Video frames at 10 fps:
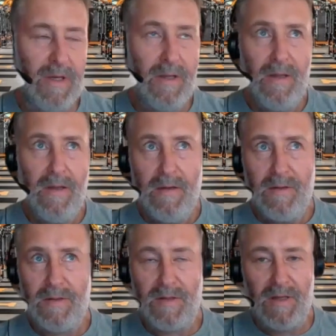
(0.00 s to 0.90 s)
mean,
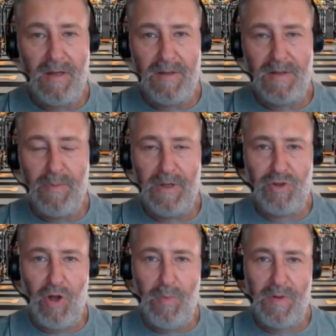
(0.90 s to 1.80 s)
just a simple
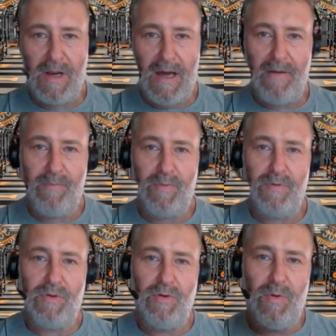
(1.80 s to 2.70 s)
example that I
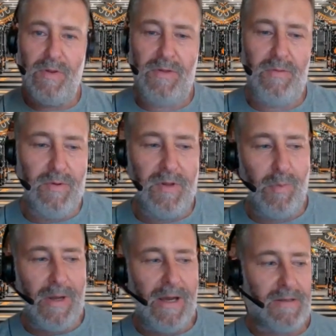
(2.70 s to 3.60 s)
do with the
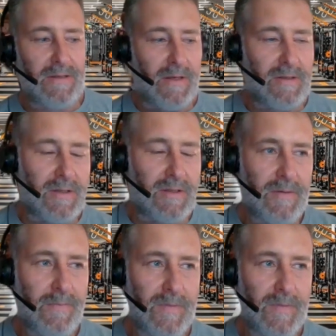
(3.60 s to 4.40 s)
players, and this is